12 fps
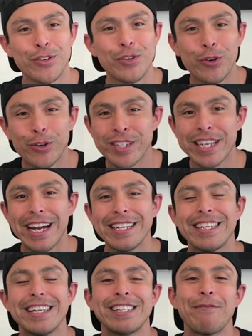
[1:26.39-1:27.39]

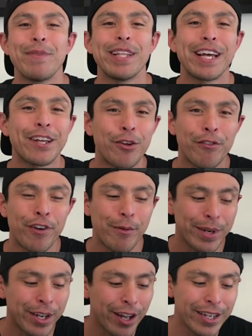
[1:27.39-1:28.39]
neuroscientist, and molecular
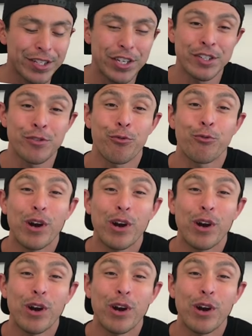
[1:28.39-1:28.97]
pharmacologist,